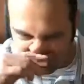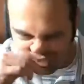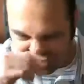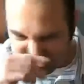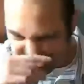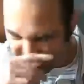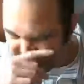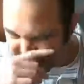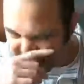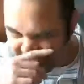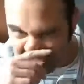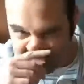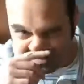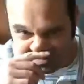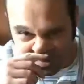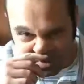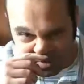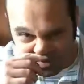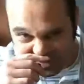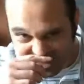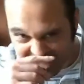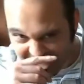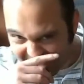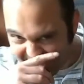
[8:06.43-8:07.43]
Now let's
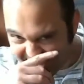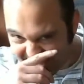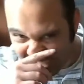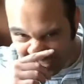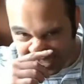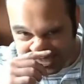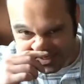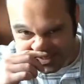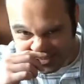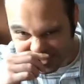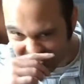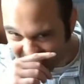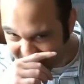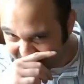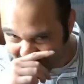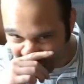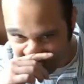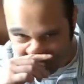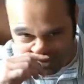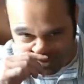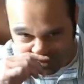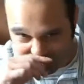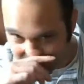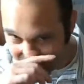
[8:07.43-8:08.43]
move that down to the
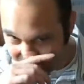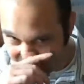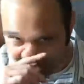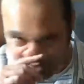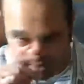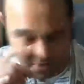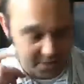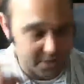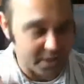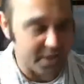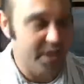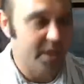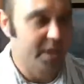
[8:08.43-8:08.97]
1st position